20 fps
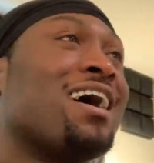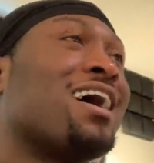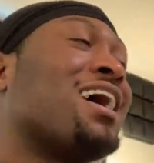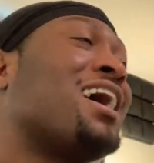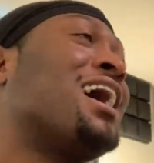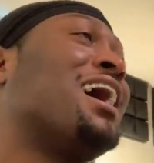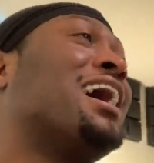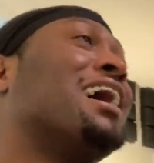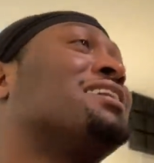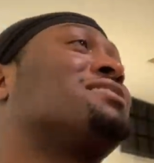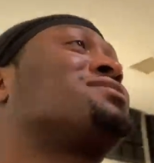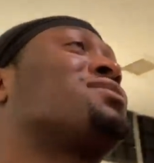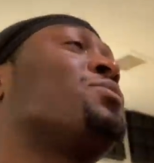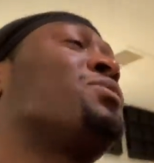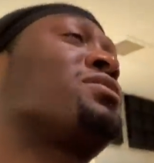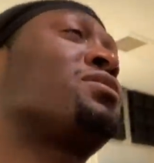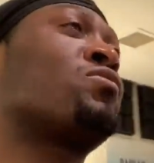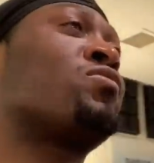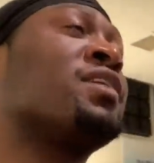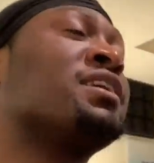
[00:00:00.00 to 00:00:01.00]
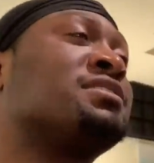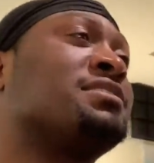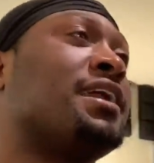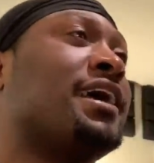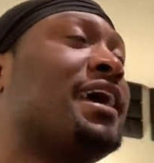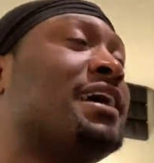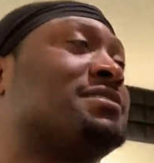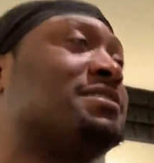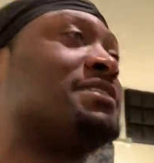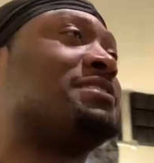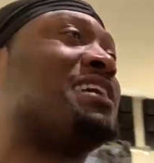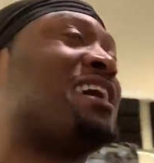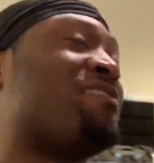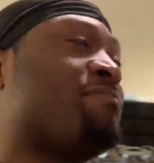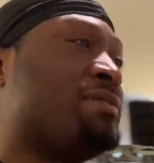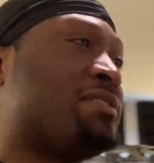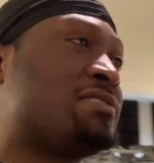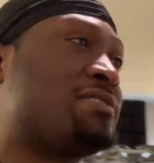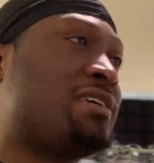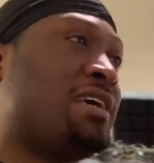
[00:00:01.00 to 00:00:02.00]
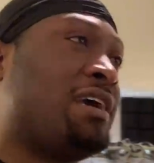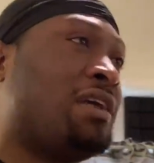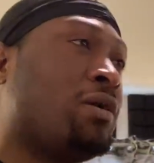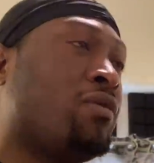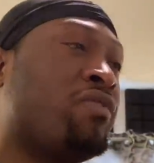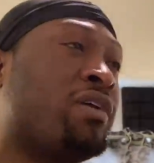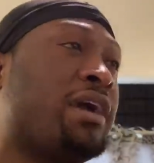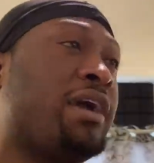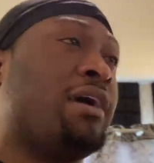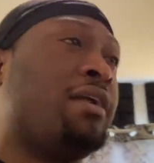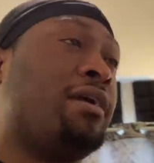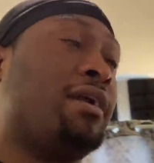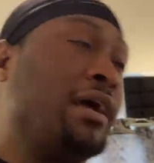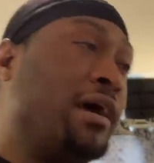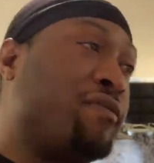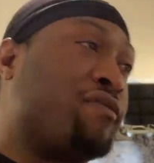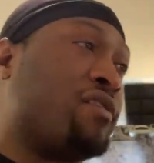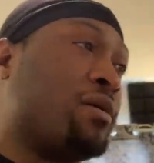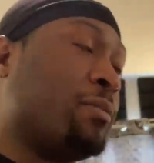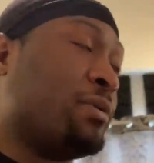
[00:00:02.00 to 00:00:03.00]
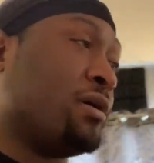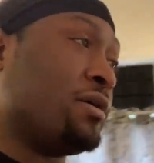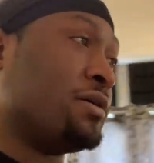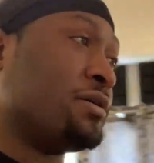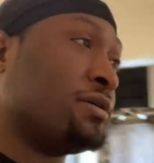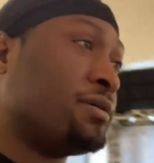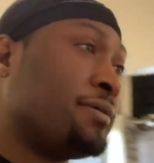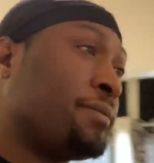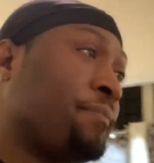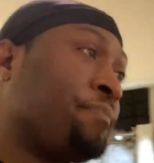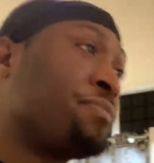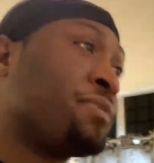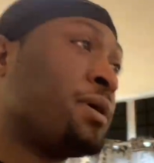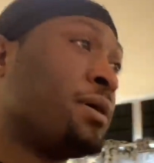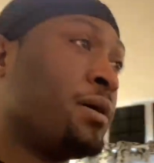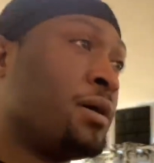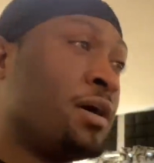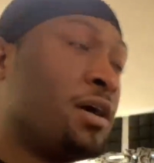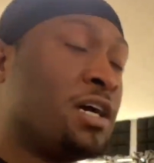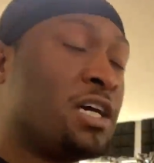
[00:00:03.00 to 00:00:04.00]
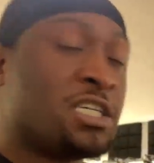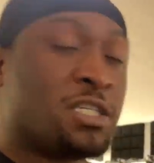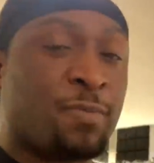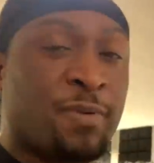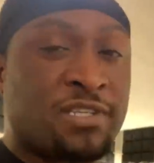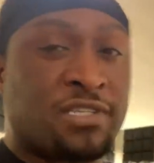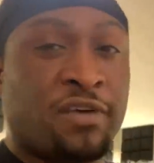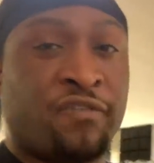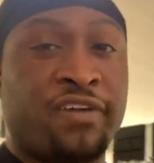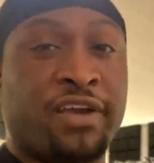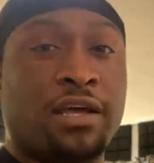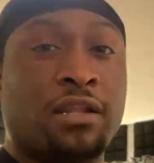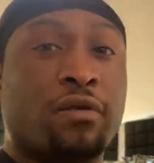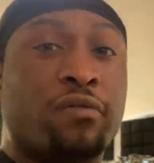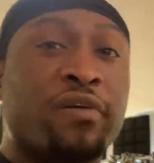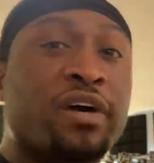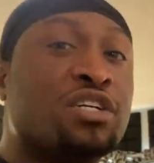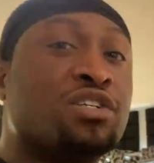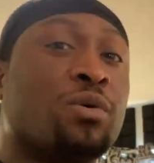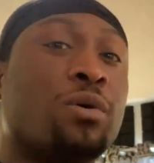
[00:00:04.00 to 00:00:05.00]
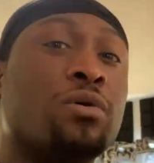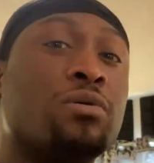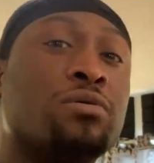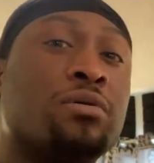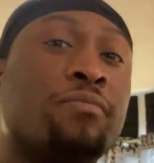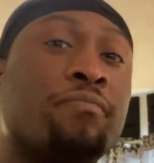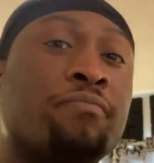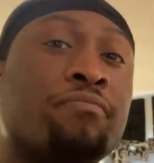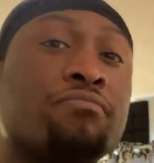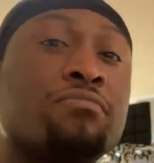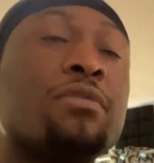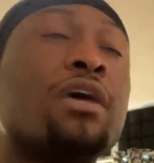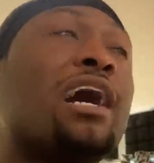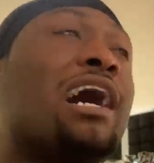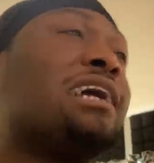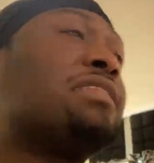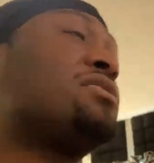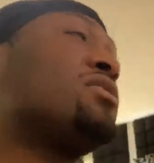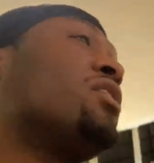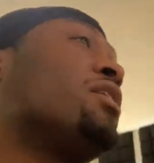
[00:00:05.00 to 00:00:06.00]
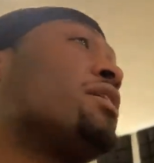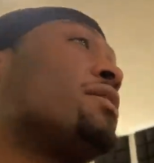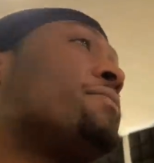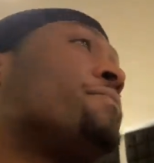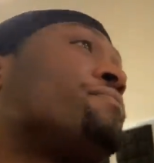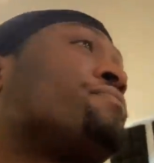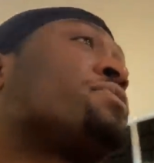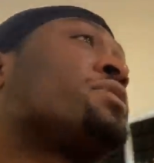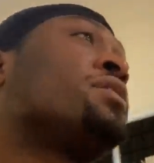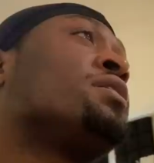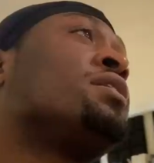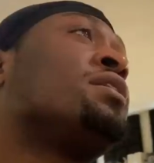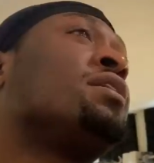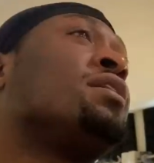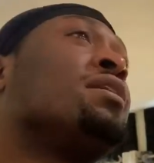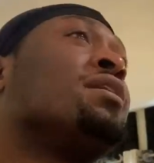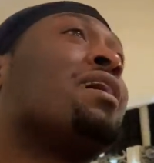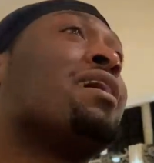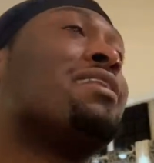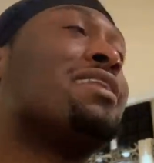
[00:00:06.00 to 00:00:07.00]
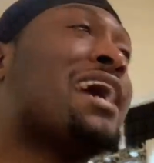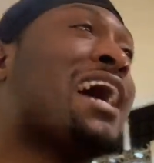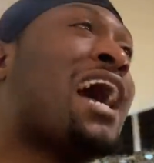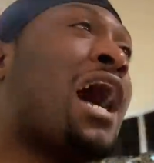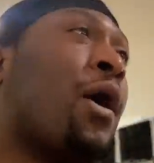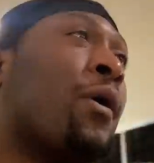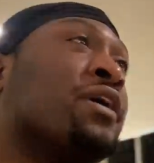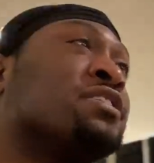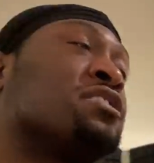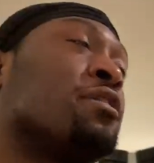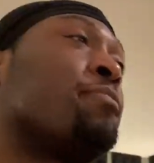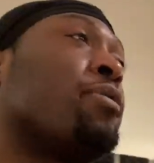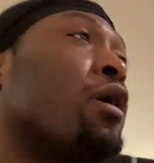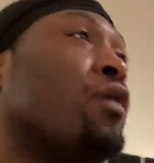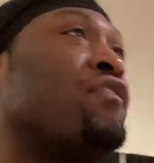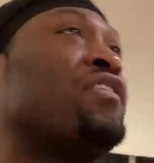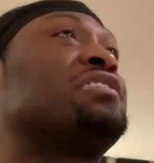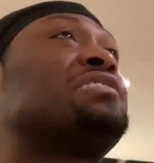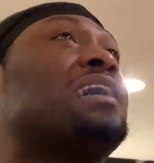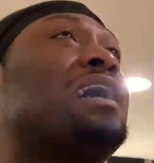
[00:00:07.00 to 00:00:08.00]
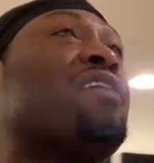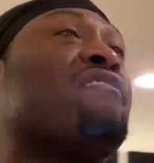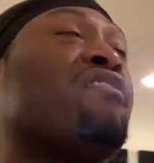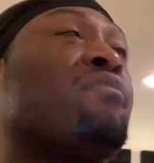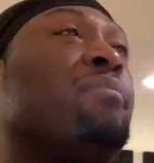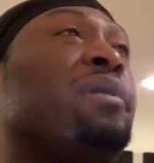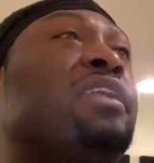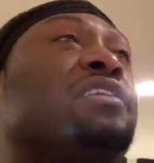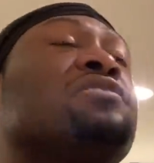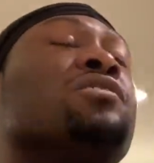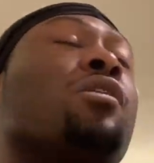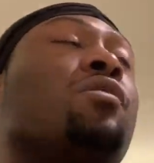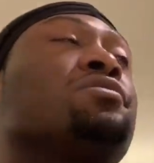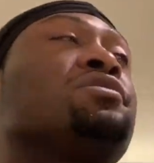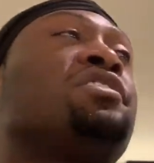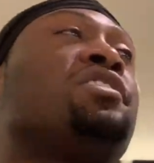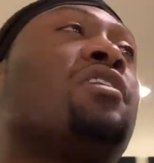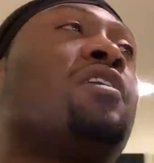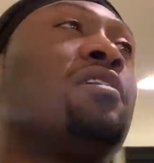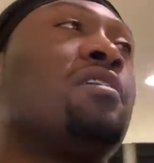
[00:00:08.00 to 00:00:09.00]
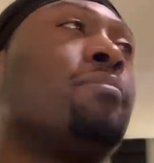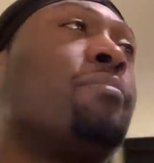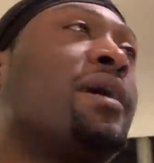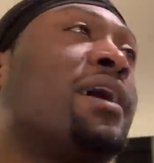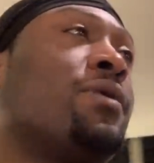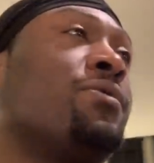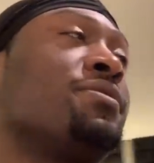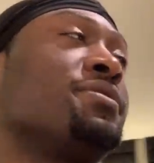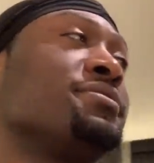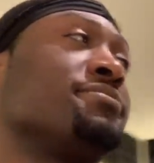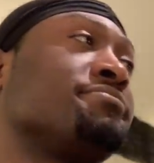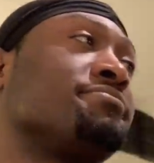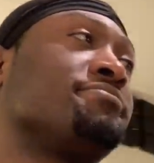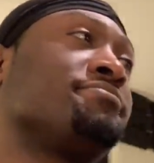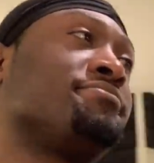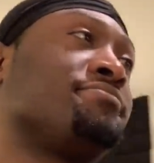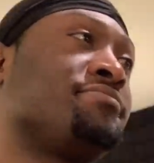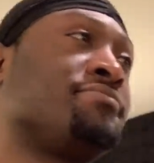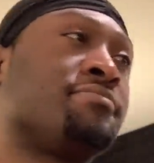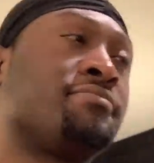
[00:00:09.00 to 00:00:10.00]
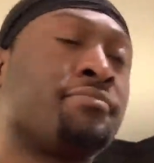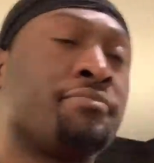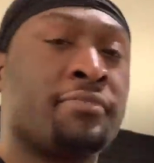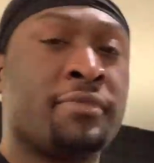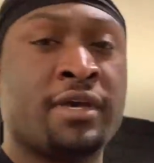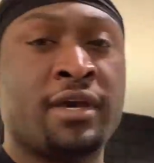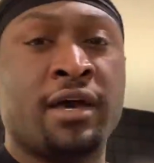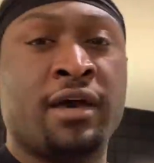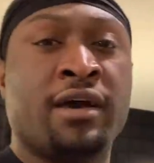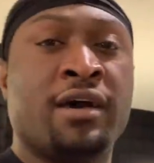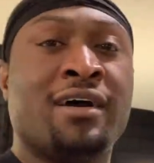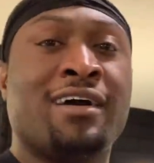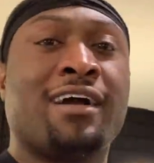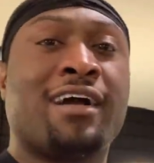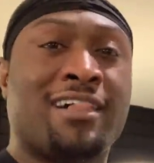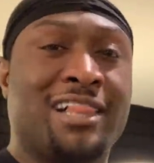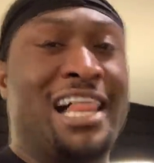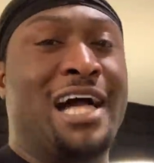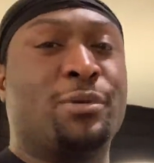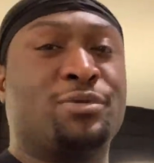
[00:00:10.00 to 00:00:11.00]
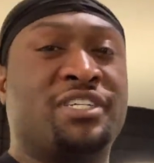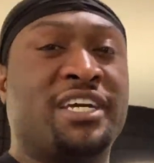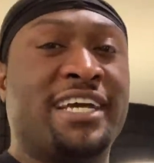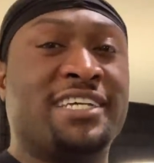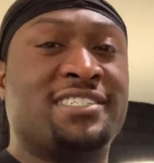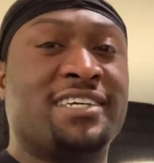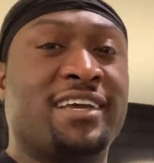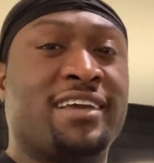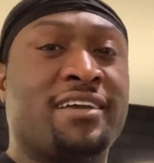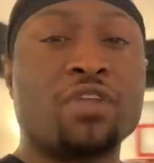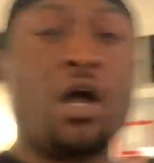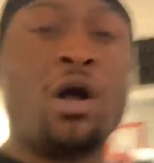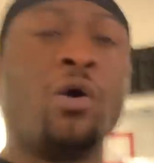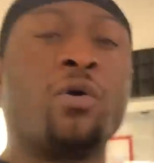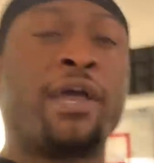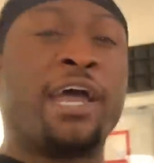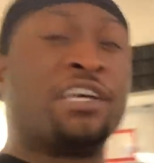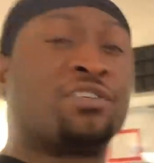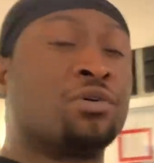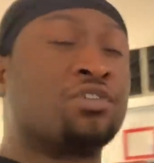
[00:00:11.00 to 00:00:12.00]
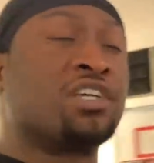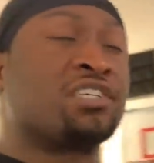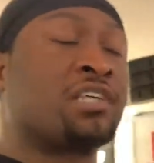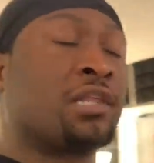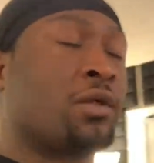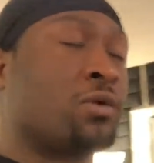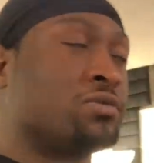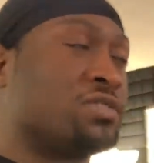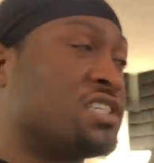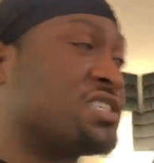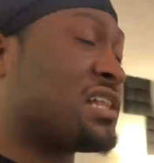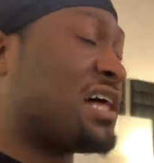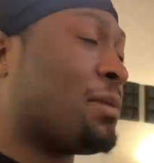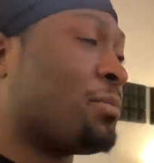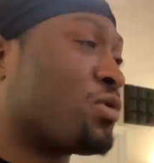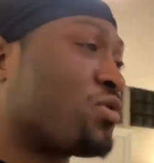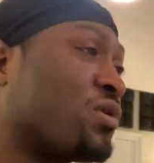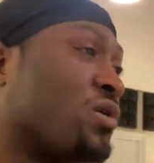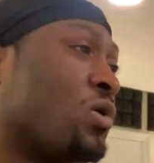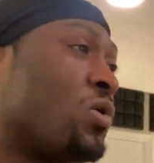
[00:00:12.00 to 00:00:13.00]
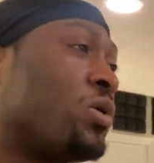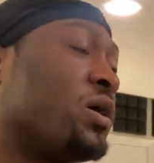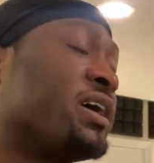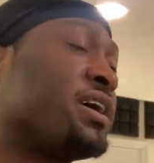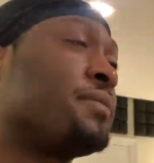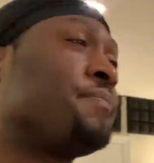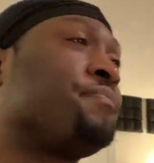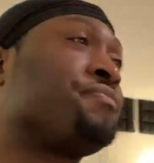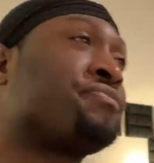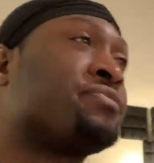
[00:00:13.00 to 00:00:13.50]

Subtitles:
All right, so with the recent antics I've been seeing over the internet from a specific individual, I thought now is the perfect time for me to talk to y'all about clout chasing. Okay, so just a little disclaimer real quick.